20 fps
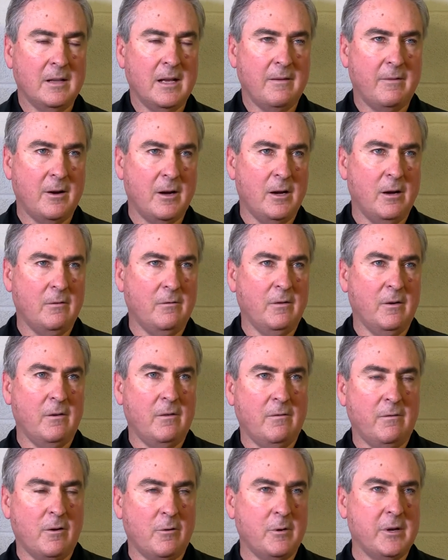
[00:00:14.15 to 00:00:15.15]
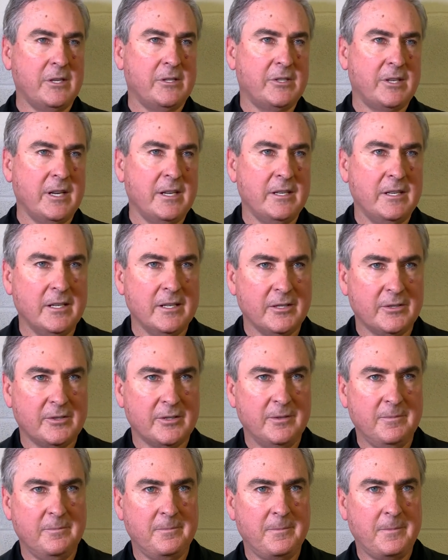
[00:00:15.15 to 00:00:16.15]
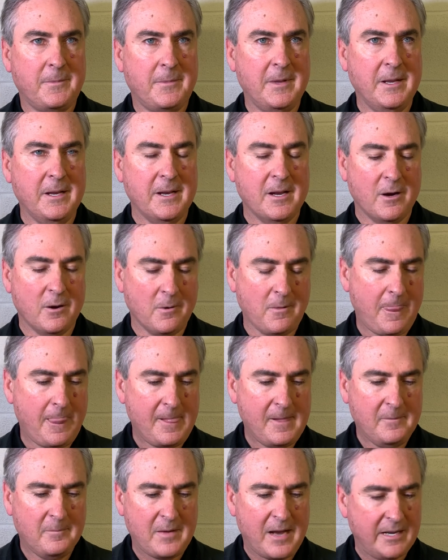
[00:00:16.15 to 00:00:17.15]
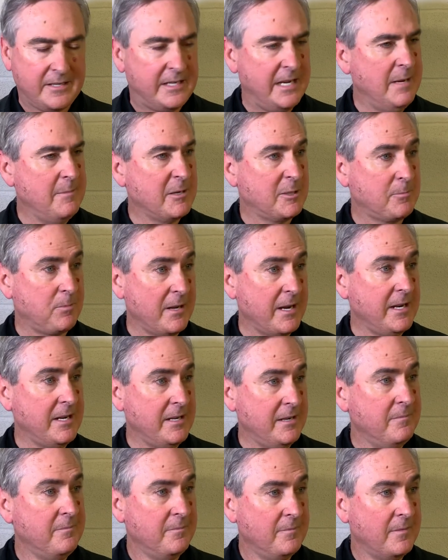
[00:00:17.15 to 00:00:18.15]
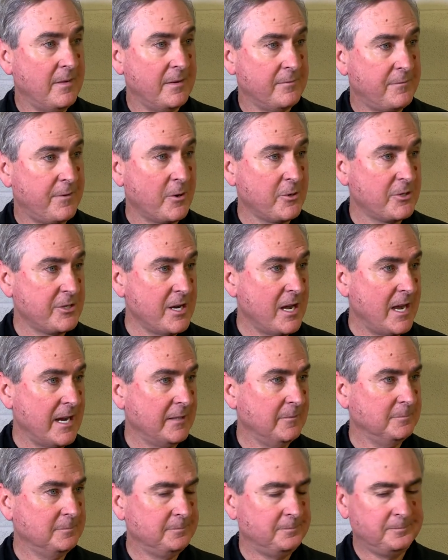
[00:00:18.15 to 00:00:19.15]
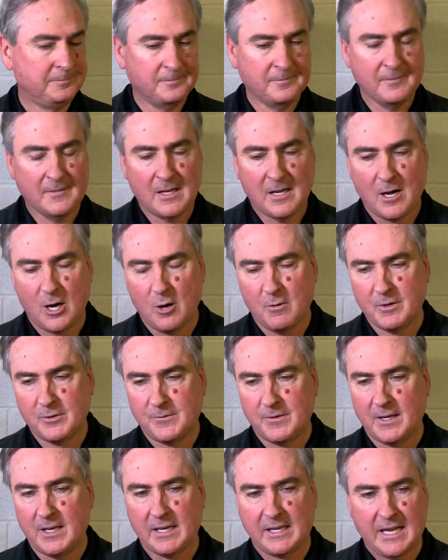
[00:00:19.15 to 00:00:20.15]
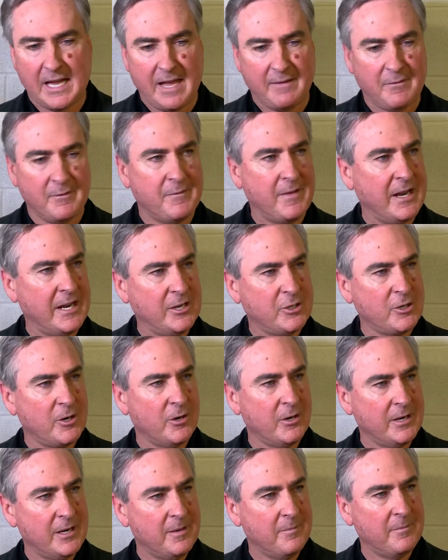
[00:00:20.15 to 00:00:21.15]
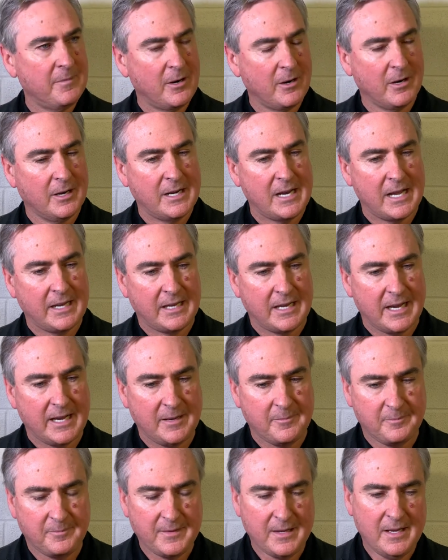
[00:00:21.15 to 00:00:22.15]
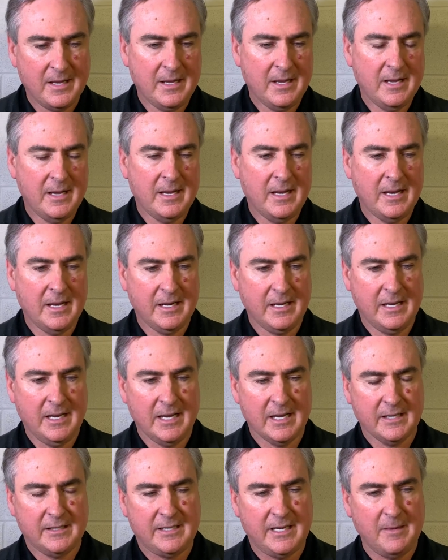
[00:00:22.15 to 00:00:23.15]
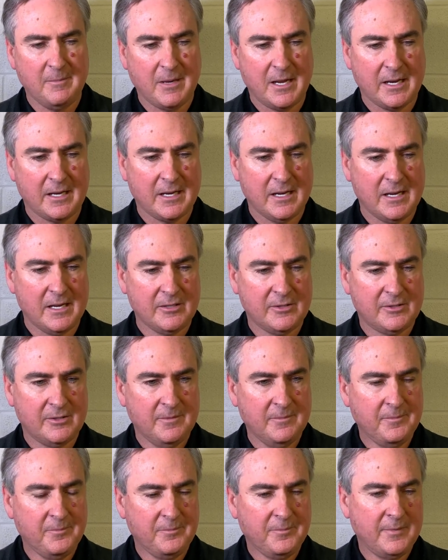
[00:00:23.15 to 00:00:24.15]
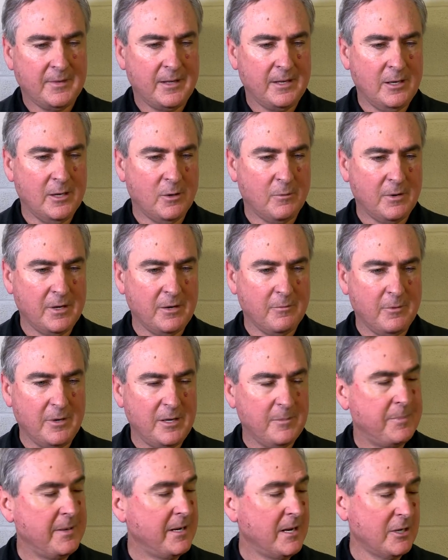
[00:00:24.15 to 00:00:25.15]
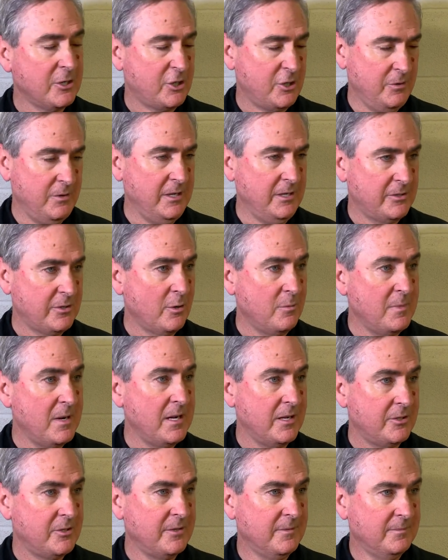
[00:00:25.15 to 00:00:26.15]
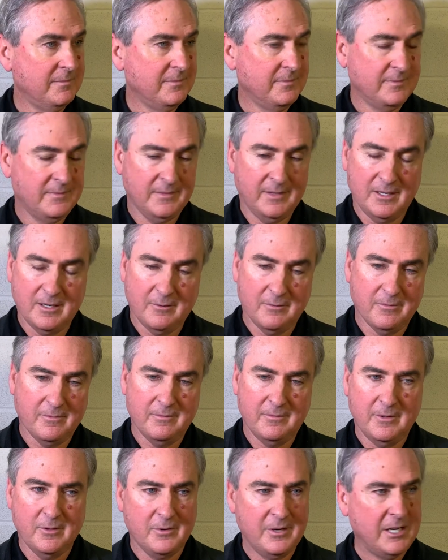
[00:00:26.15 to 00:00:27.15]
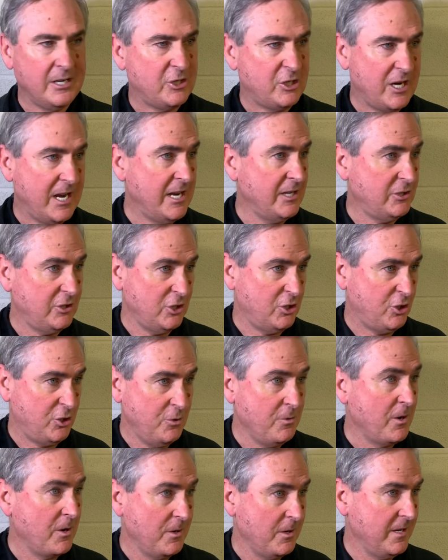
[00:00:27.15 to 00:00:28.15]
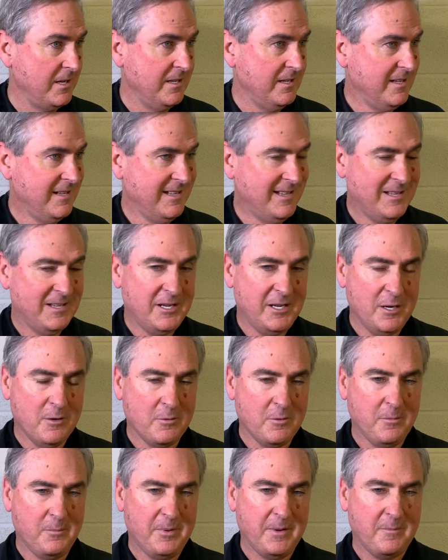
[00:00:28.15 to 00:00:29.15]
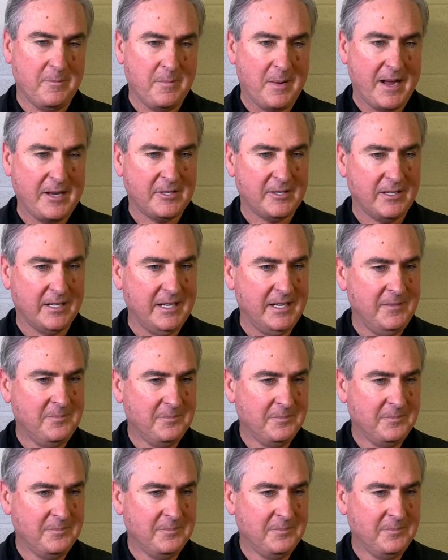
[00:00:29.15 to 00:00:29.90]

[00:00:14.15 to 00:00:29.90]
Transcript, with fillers: I've always said this. You know, the team has played first night. I always felt like they have advantage early, early in that game. And you know, a team like us, you know, we, we depend on shooting so much. You know, we don't get a chance to shoot early. And we basically